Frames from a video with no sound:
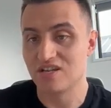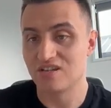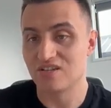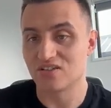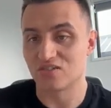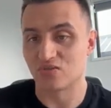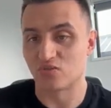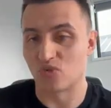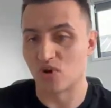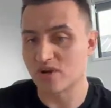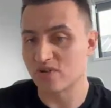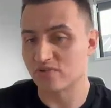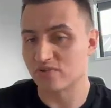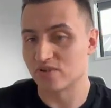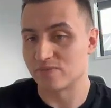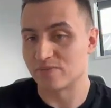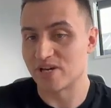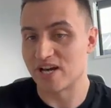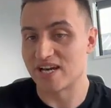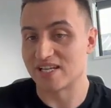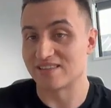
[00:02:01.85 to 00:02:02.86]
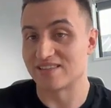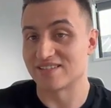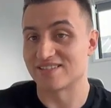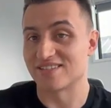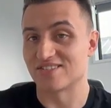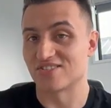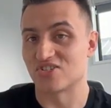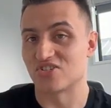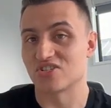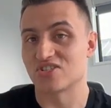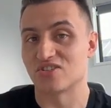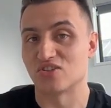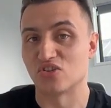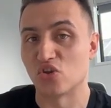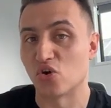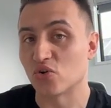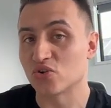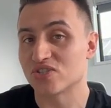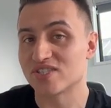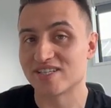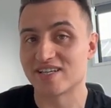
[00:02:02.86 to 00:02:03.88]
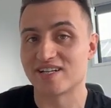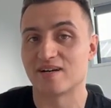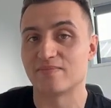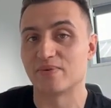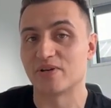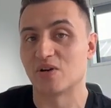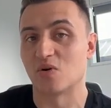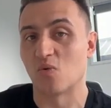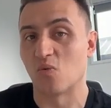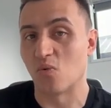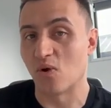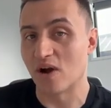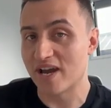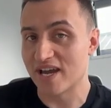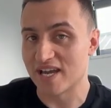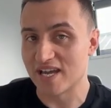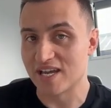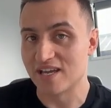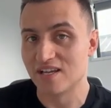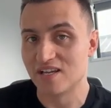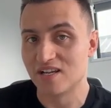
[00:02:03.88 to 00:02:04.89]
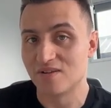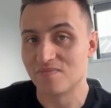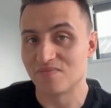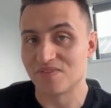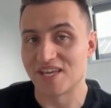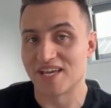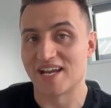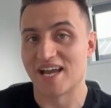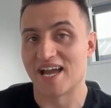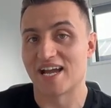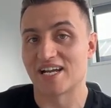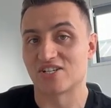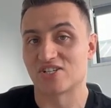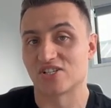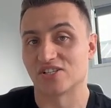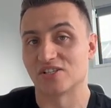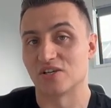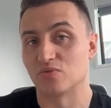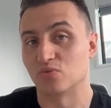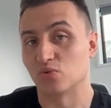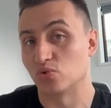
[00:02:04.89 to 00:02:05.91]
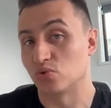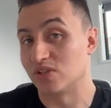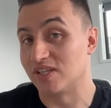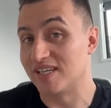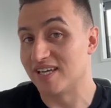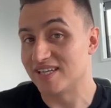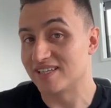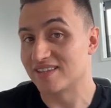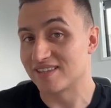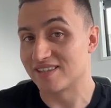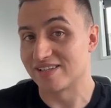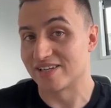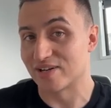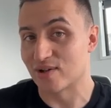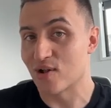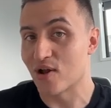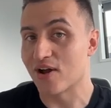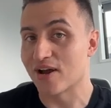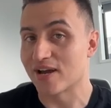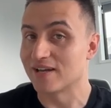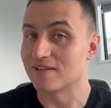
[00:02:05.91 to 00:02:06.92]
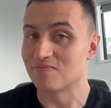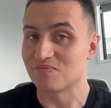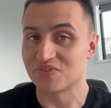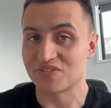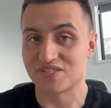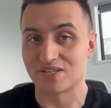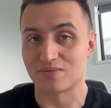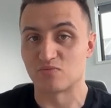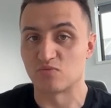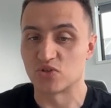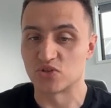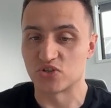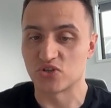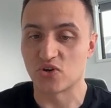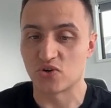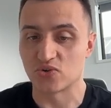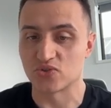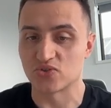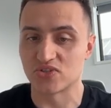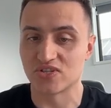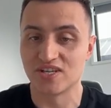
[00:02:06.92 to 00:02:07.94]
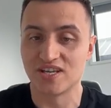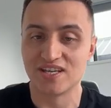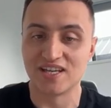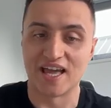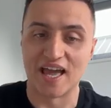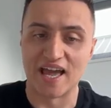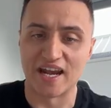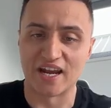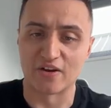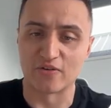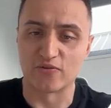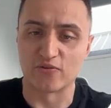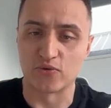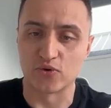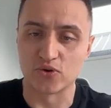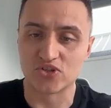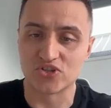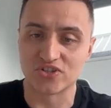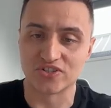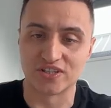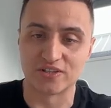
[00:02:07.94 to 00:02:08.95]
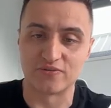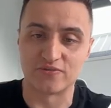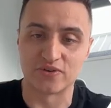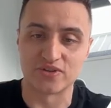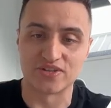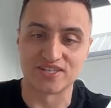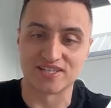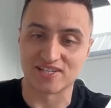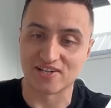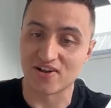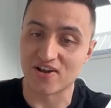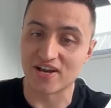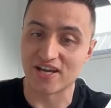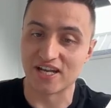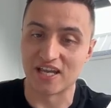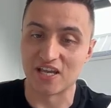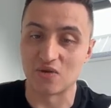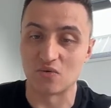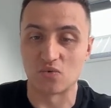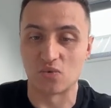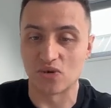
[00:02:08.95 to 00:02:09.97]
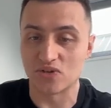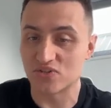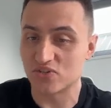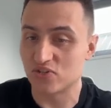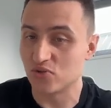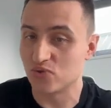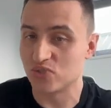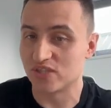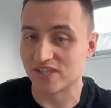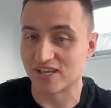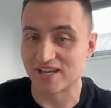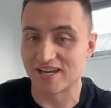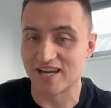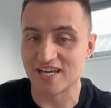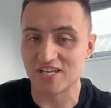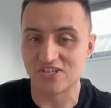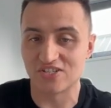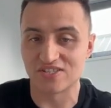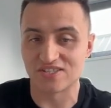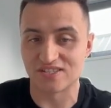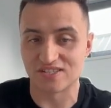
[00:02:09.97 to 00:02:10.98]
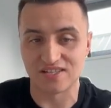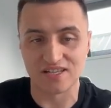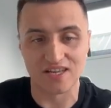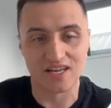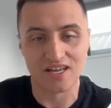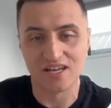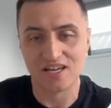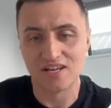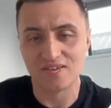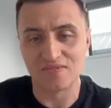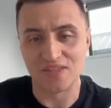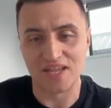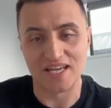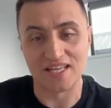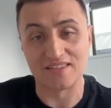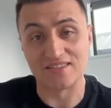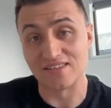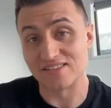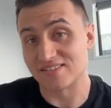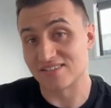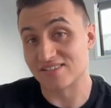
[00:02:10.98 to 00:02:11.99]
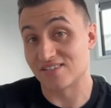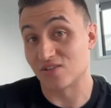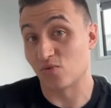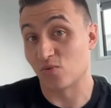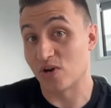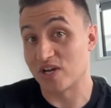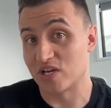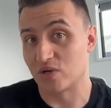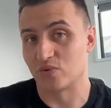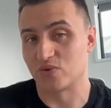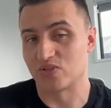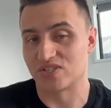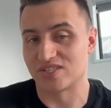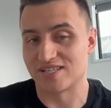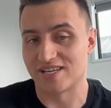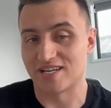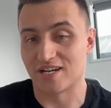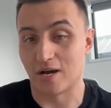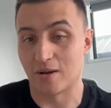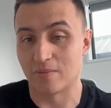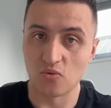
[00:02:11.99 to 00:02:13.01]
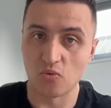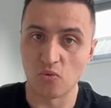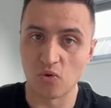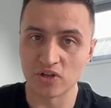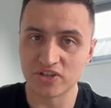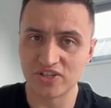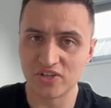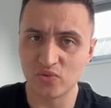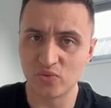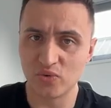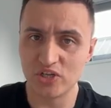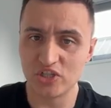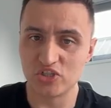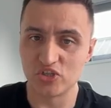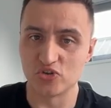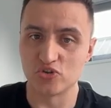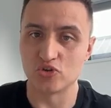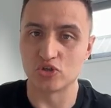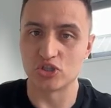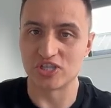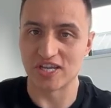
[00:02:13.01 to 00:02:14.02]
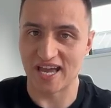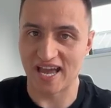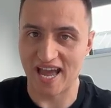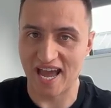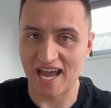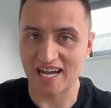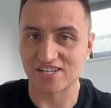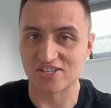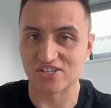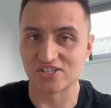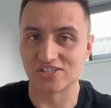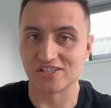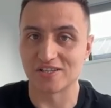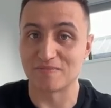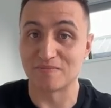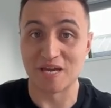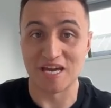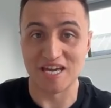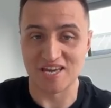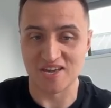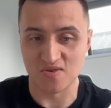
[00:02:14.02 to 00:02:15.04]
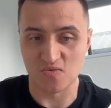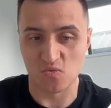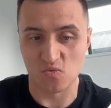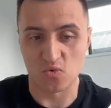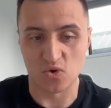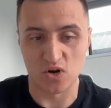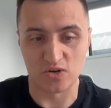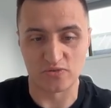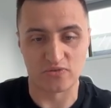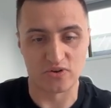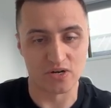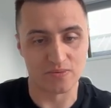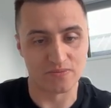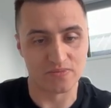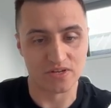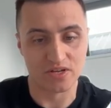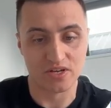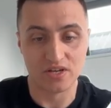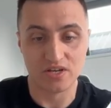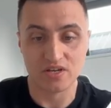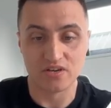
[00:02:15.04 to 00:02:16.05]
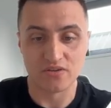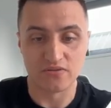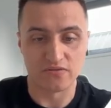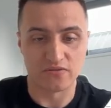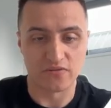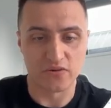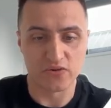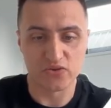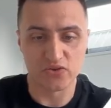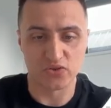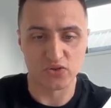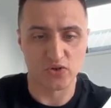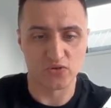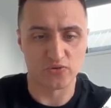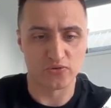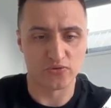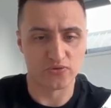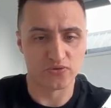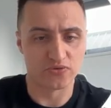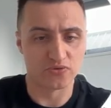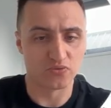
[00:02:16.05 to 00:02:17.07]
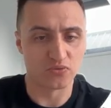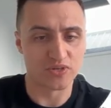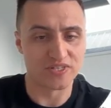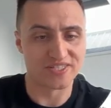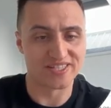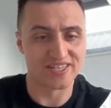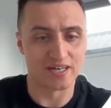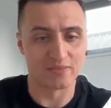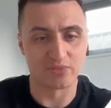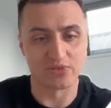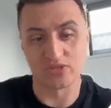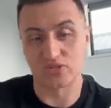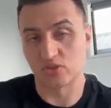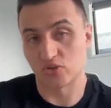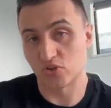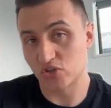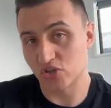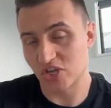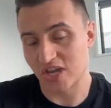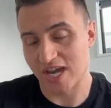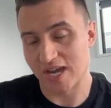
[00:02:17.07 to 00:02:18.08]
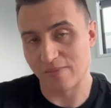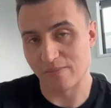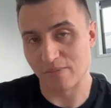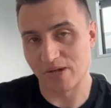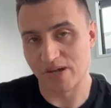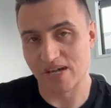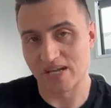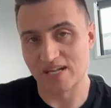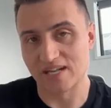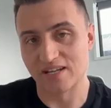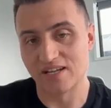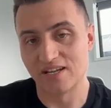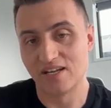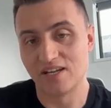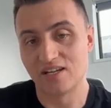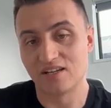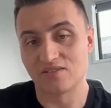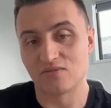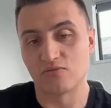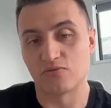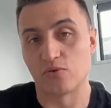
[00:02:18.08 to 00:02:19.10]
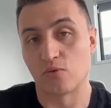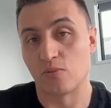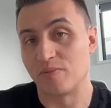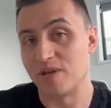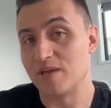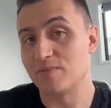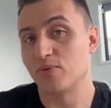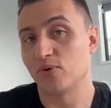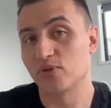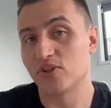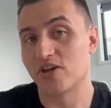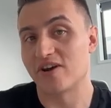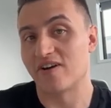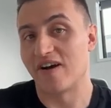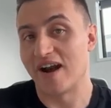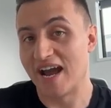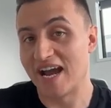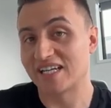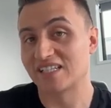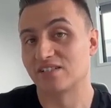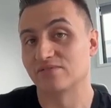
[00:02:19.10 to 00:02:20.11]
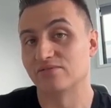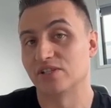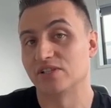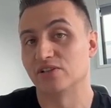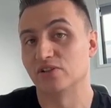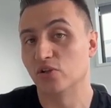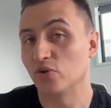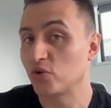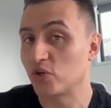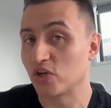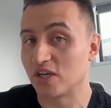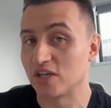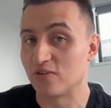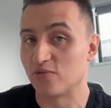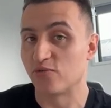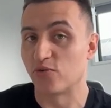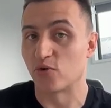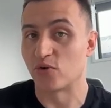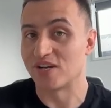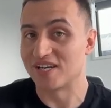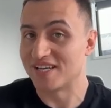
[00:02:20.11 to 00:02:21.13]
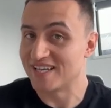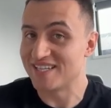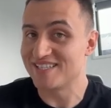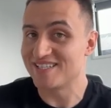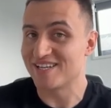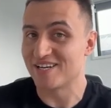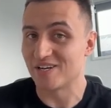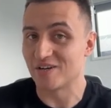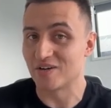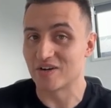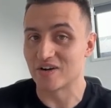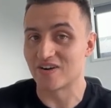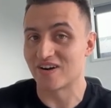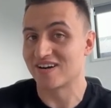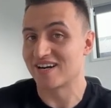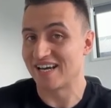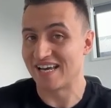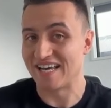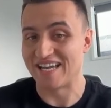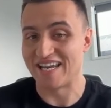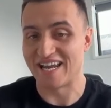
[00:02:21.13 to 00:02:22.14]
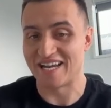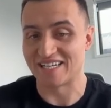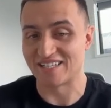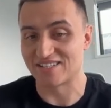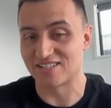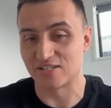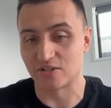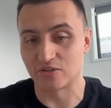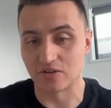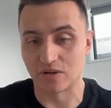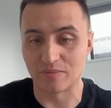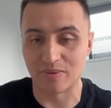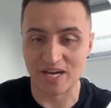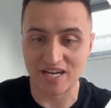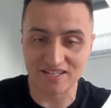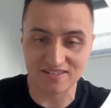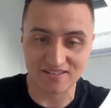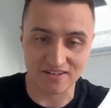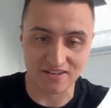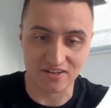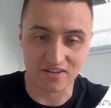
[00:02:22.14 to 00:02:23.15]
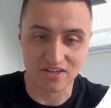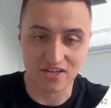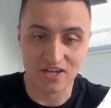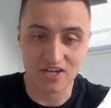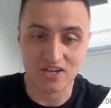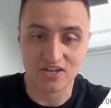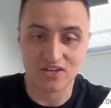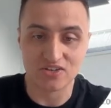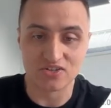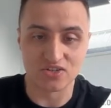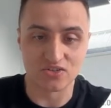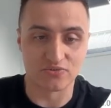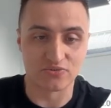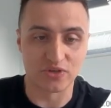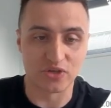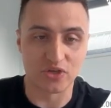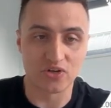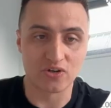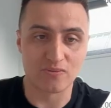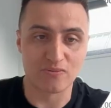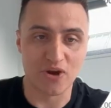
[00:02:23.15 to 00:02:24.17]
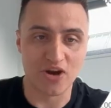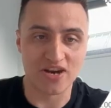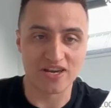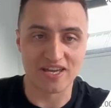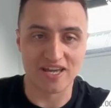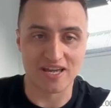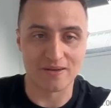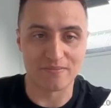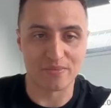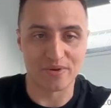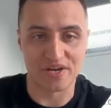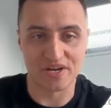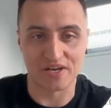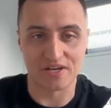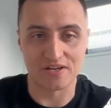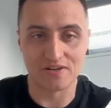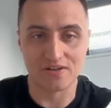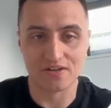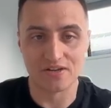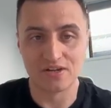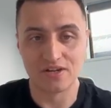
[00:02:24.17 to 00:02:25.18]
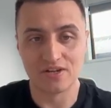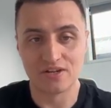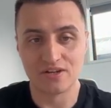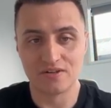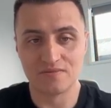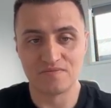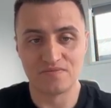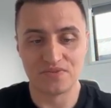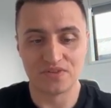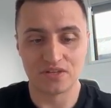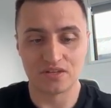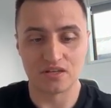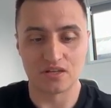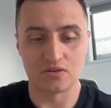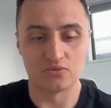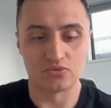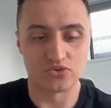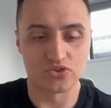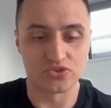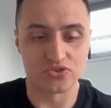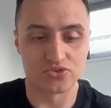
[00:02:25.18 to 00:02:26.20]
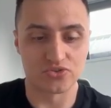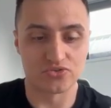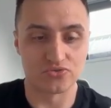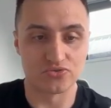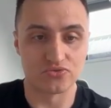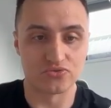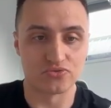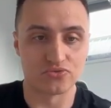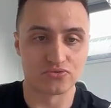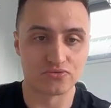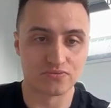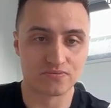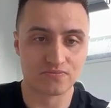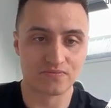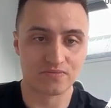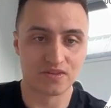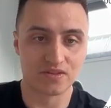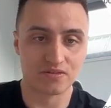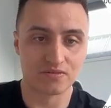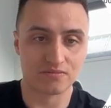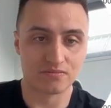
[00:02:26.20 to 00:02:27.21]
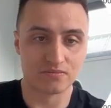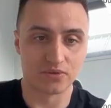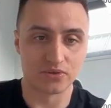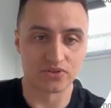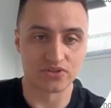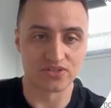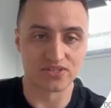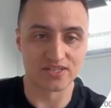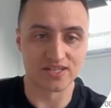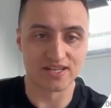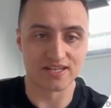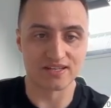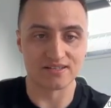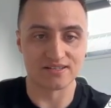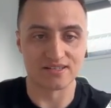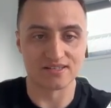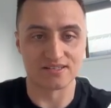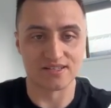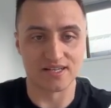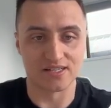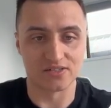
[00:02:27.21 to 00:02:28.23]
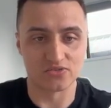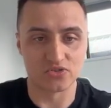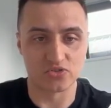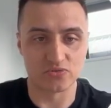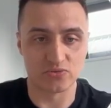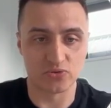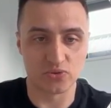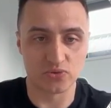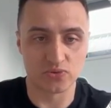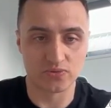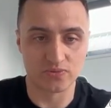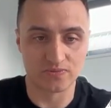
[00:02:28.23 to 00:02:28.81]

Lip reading: So right off the bat, this is just not set up in a way that actually will get the client some results. And unfortunately for this client, he was using an agency, and this is the way it was set up. What did we do to actually make it work for him? First off, we set up a search campaign for people that are actively looking for interior and exterior painting. So if we go to my campaign, and we'll just put the status as eligible.